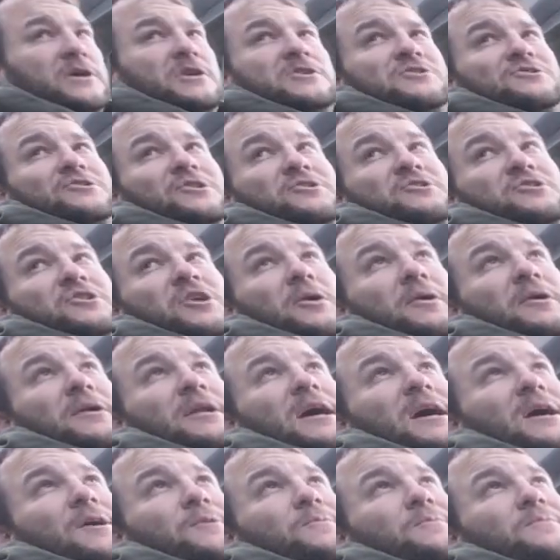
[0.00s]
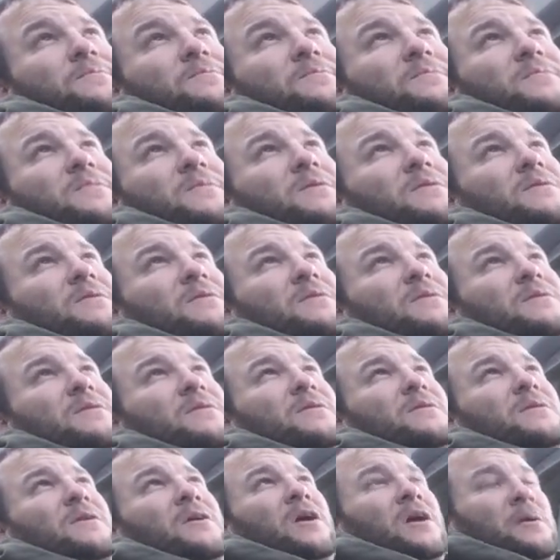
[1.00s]
The sun's going down,
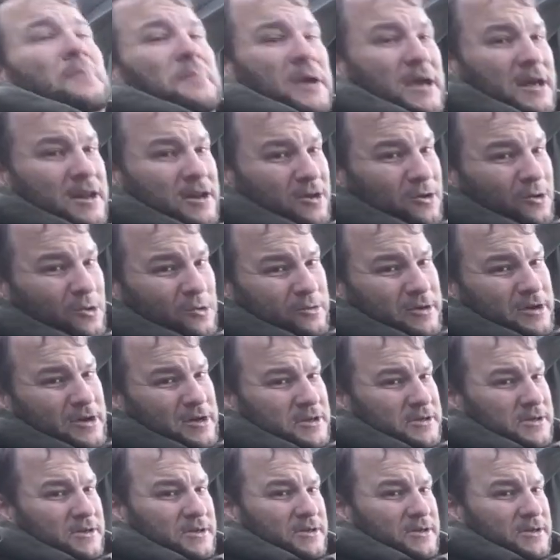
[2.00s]
I'm getting hungry,